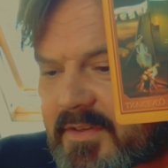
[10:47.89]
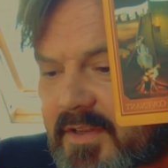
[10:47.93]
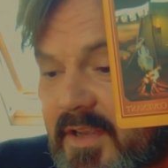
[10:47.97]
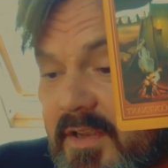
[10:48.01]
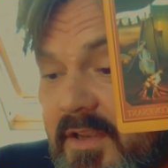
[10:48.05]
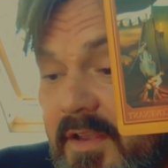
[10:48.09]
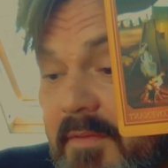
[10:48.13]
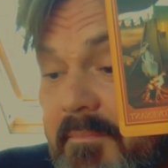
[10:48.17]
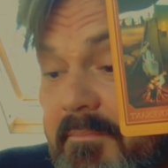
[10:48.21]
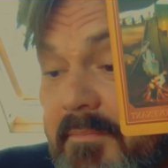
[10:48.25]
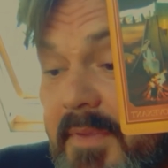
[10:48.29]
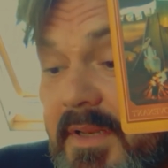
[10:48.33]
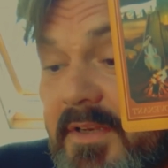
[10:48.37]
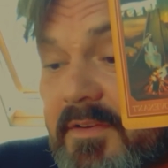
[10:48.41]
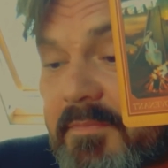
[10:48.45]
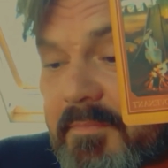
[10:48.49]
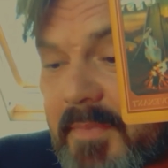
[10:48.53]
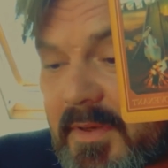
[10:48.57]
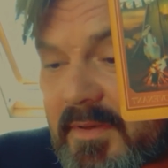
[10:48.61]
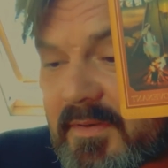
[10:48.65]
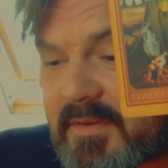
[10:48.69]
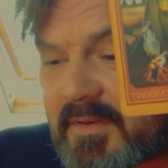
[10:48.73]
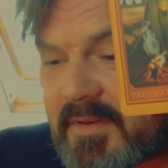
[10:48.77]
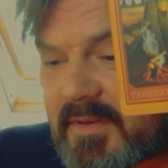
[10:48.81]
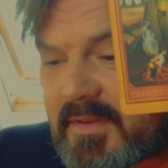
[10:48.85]
a
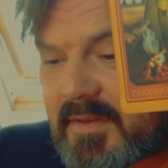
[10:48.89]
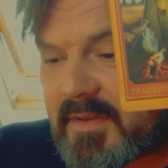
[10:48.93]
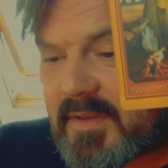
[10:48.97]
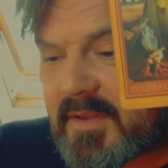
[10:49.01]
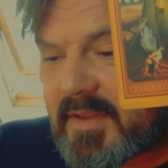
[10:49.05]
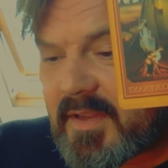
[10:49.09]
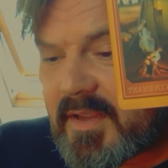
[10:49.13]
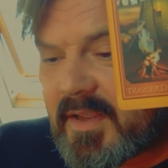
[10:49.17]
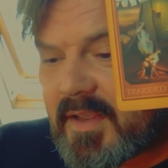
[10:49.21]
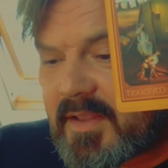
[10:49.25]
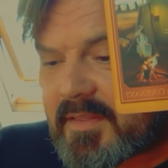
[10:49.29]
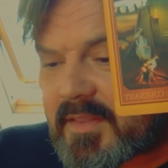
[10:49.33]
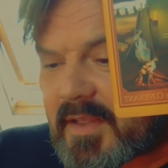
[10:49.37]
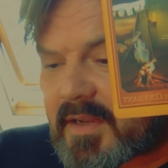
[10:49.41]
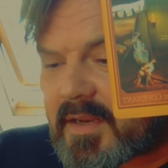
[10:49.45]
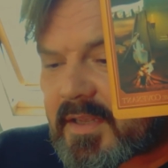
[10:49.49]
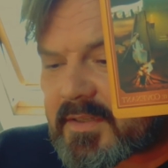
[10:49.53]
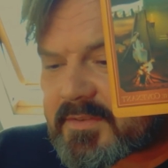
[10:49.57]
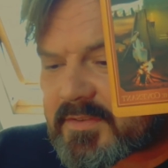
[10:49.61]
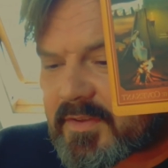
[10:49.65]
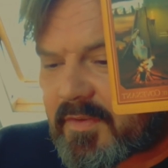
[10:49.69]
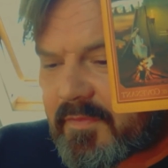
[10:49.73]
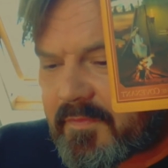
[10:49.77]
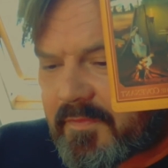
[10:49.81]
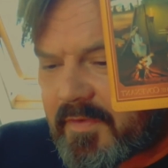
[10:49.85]
commitment that has
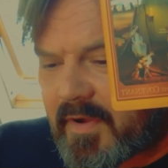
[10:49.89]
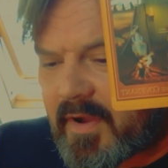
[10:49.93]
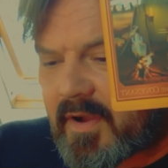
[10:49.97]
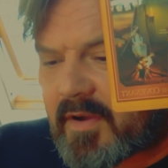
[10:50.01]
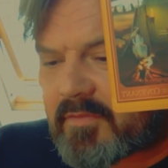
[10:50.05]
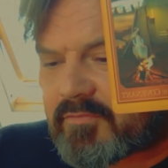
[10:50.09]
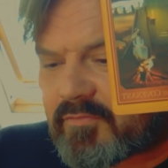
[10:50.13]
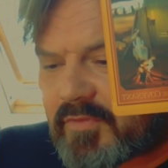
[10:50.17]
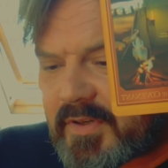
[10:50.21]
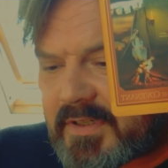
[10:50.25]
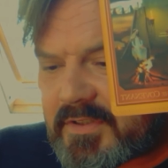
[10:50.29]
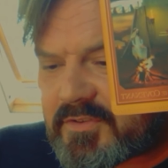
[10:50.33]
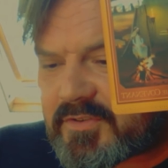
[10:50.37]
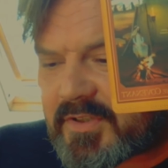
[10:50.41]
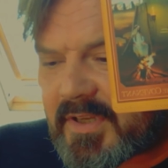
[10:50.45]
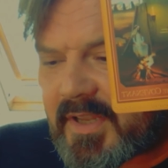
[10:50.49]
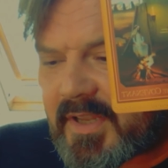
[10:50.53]
a far-reaching